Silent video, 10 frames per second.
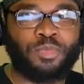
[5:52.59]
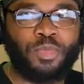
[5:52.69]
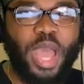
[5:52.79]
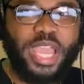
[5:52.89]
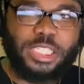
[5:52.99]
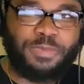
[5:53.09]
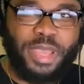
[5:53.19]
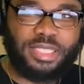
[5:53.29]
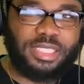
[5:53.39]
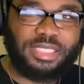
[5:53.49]
I
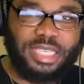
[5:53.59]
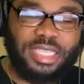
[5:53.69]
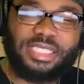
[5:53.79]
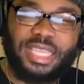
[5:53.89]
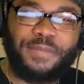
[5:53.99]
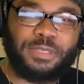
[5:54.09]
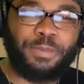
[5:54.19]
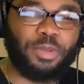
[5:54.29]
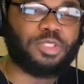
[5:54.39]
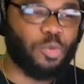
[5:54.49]
expect this team is
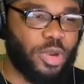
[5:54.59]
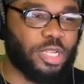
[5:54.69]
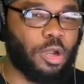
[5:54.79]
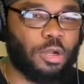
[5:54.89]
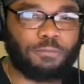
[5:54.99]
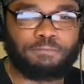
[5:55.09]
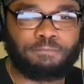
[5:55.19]
built to win it all.